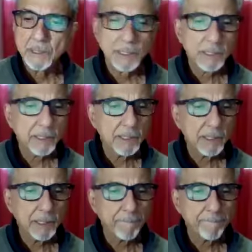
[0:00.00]
and
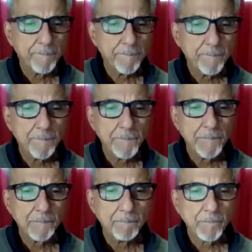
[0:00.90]
the
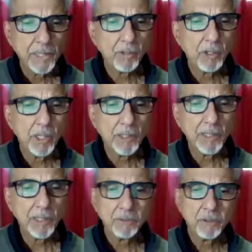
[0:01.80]

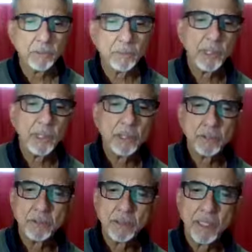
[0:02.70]
Lord had to appear
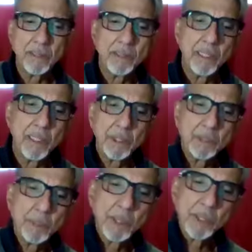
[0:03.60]
to send them a
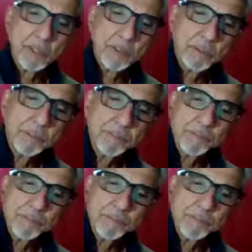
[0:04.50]
special